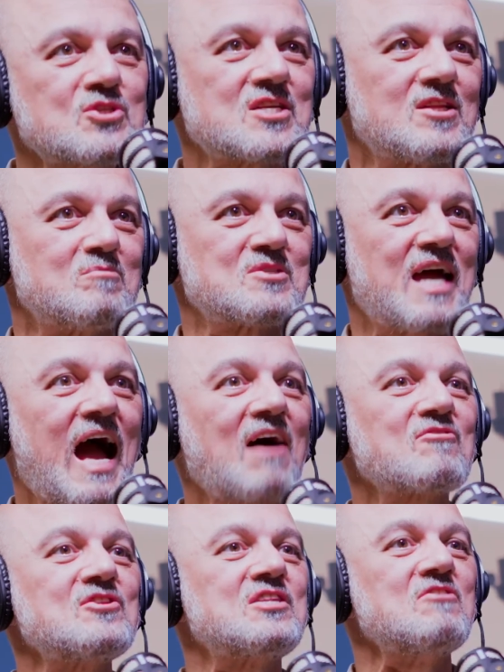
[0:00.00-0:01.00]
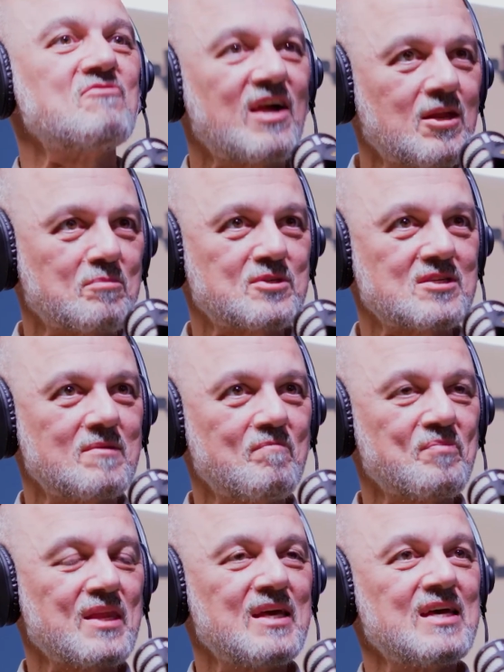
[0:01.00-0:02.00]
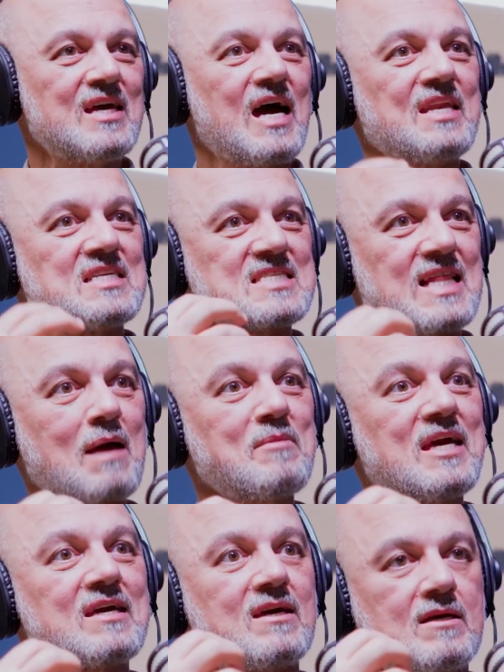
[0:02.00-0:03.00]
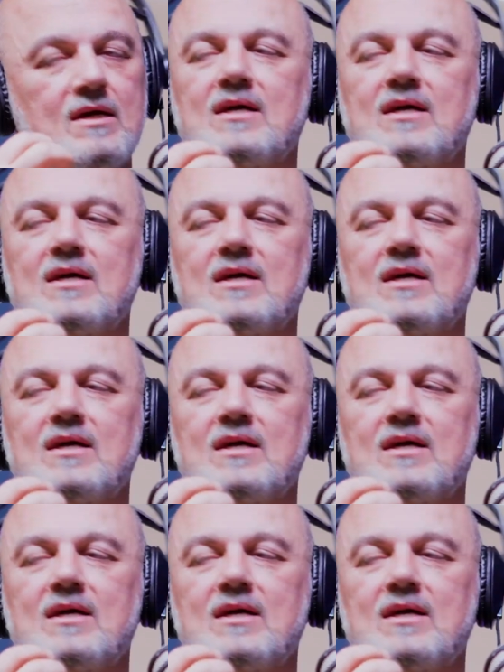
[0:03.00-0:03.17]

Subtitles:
Muslims haven't developed an Islamic,